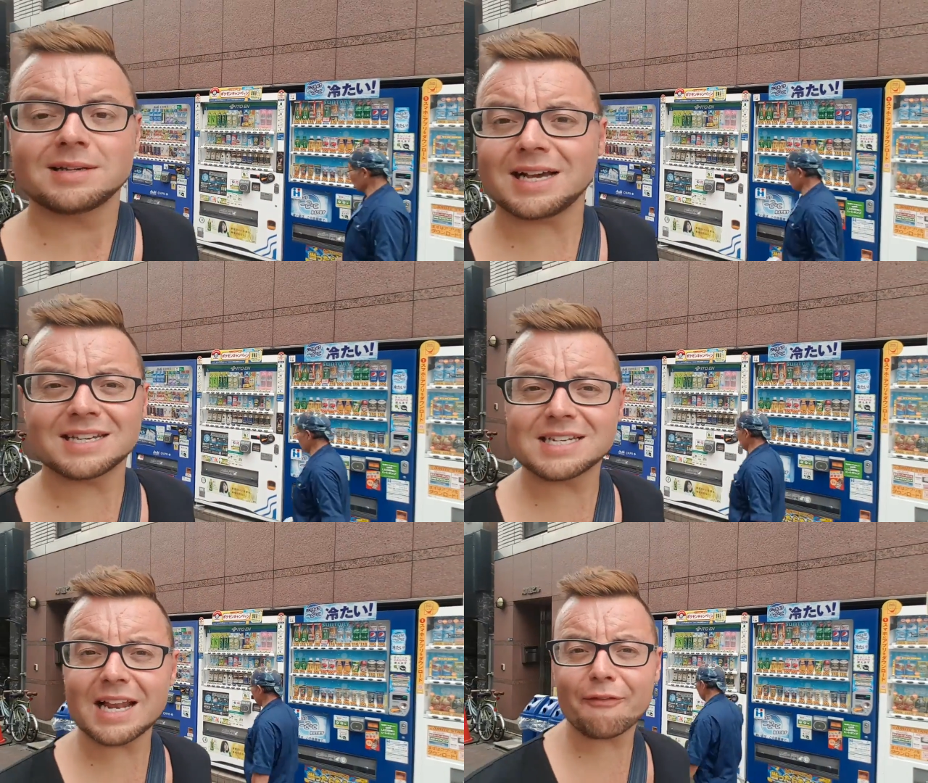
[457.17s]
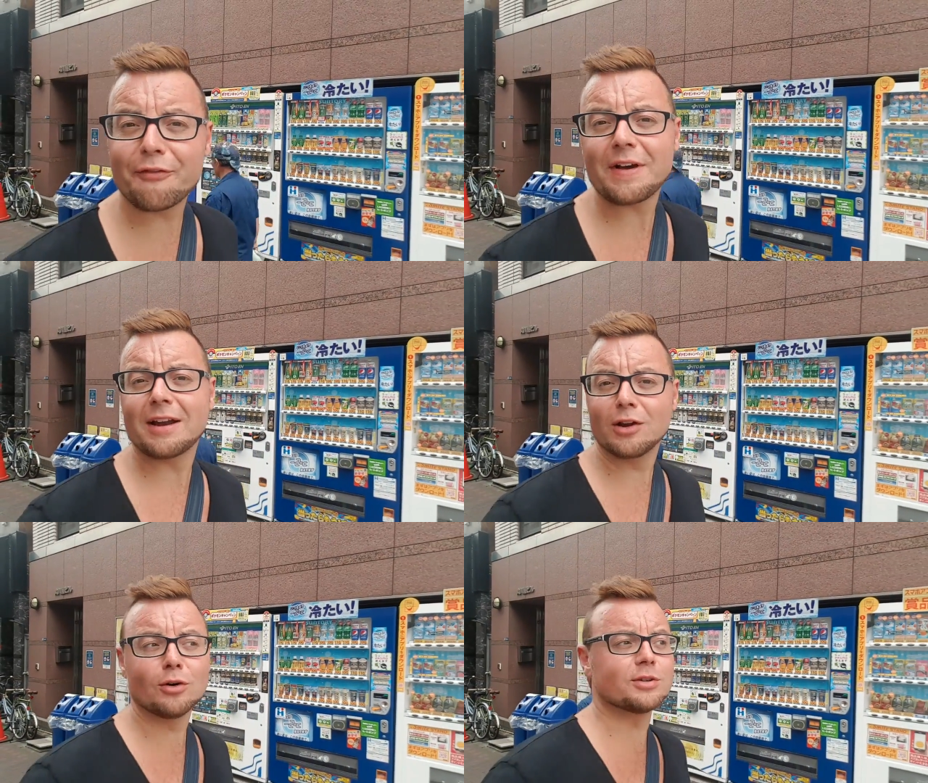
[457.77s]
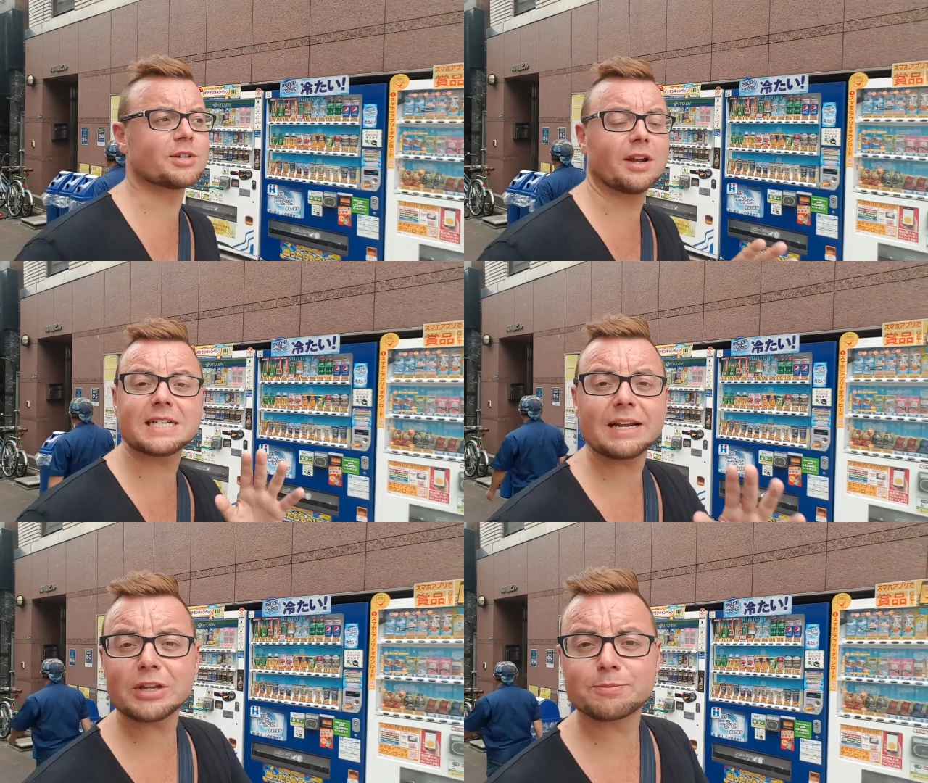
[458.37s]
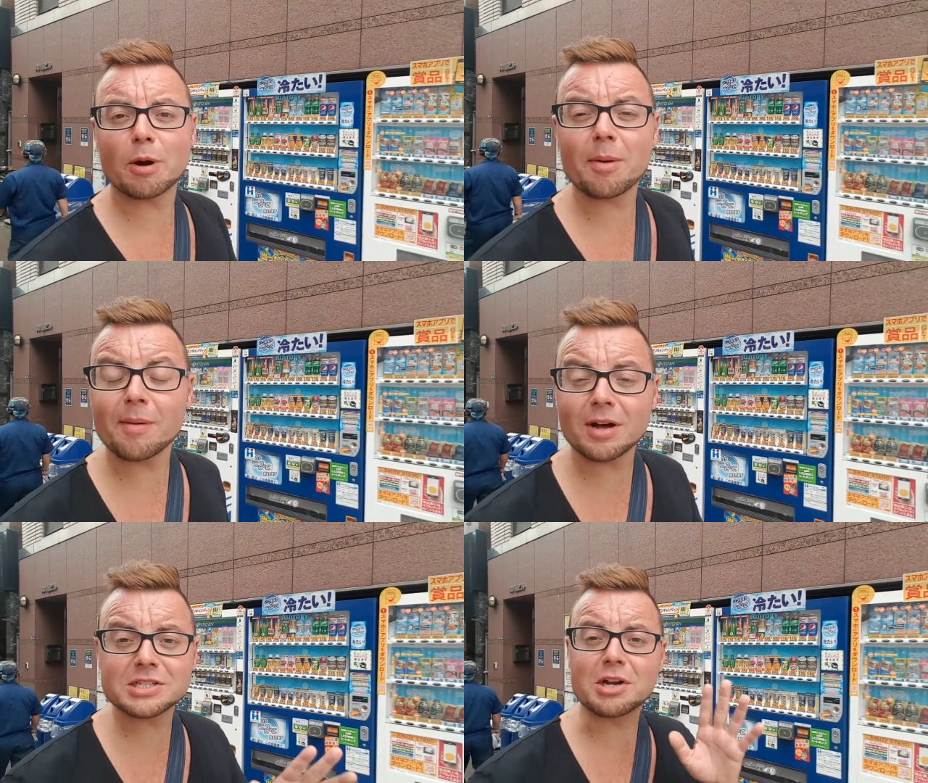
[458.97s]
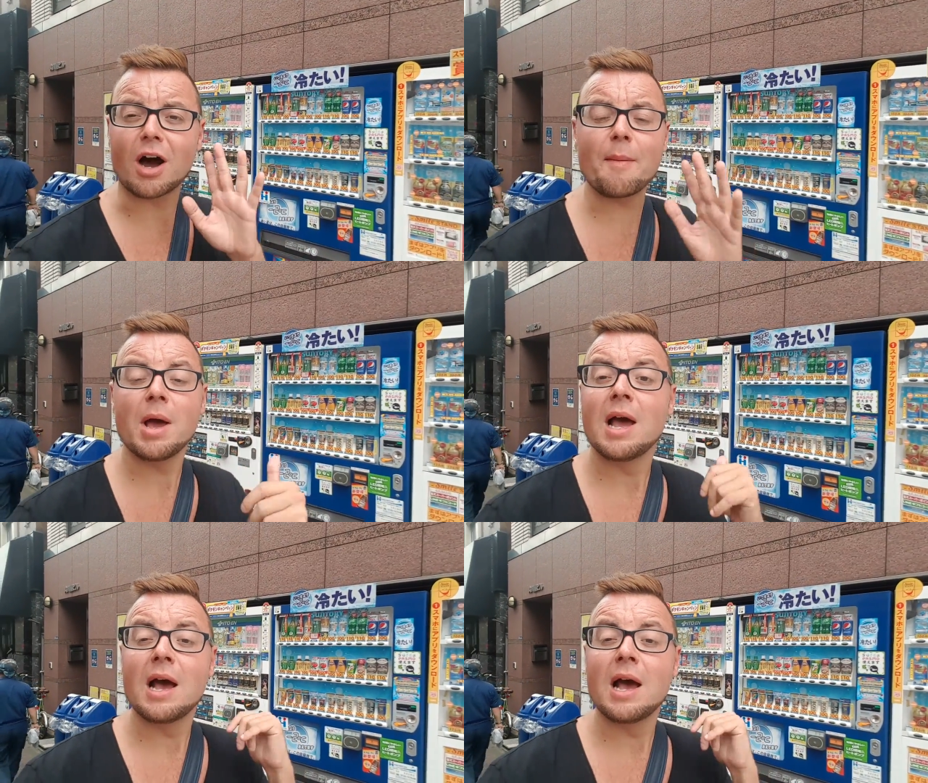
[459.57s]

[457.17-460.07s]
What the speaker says: Yeah, I still haven't found a Lawson. I didn't have this problem last time.